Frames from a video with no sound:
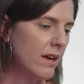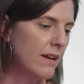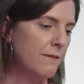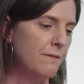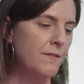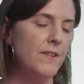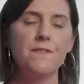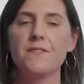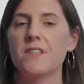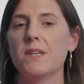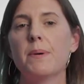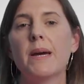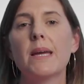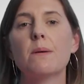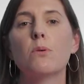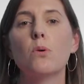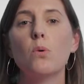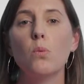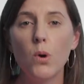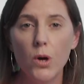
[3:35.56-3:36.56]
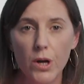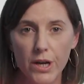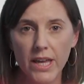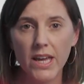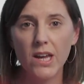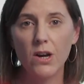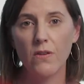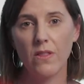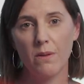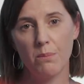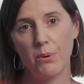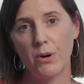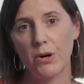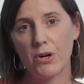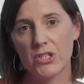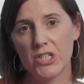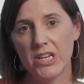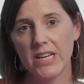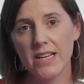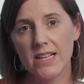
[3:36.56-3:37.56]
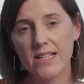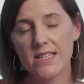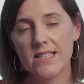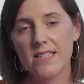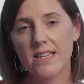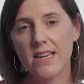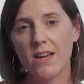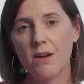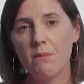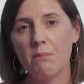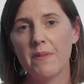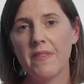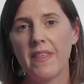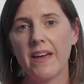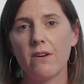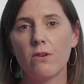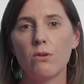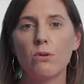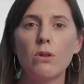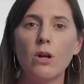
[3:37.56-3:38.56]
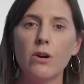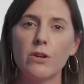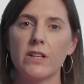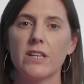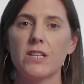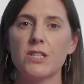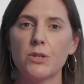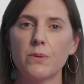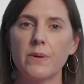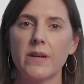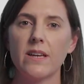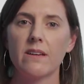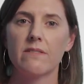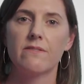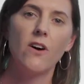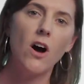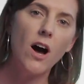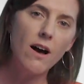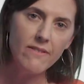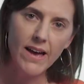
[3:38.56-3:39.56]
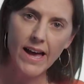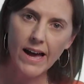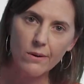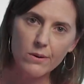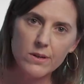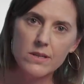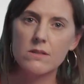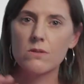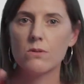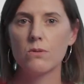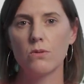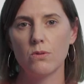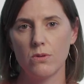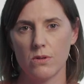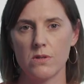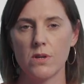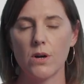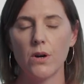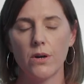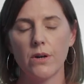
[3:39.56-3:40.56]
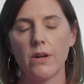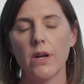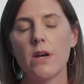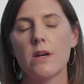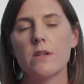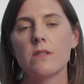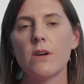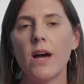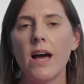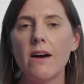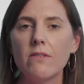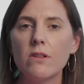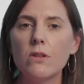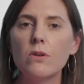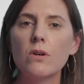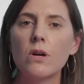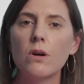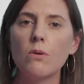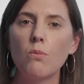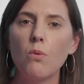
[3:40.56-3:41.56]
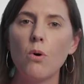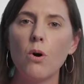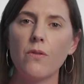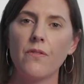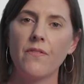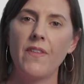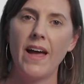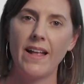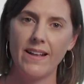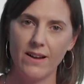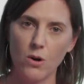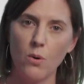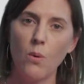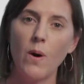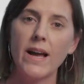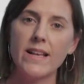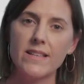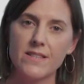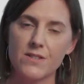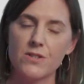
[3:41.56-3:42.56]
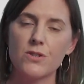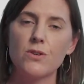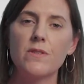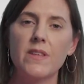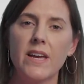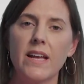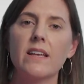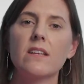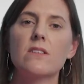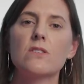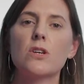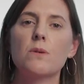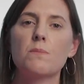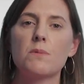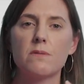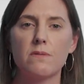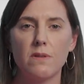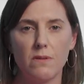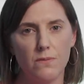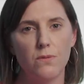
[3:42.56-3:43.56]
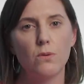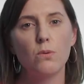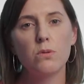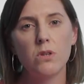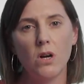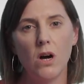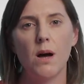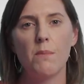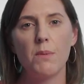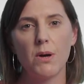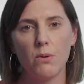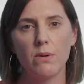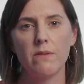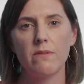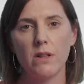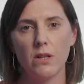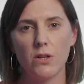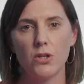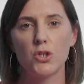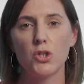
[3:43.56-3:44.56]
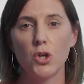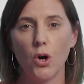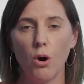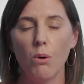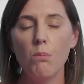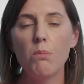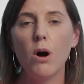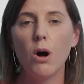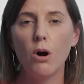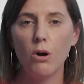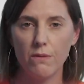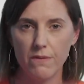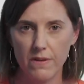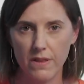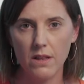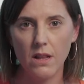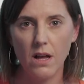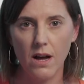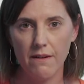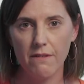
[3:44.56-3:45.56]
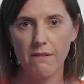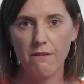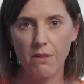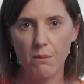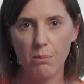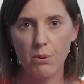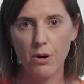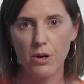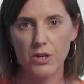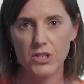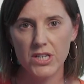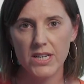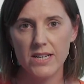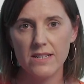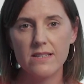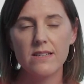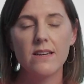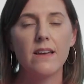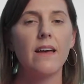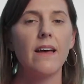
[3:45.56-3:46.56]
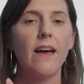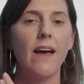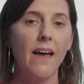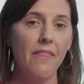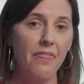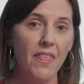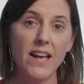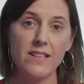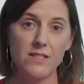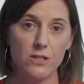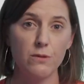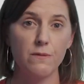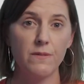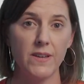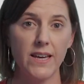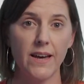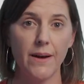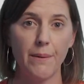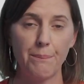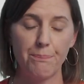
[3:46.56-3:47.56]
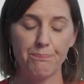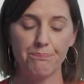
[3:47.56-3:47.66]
50 people working on the project, but they're all only doing 5 hours or so. So have a look at what that equates to then in terms of a full-time equivalent job over the life of the project, and that's your figure.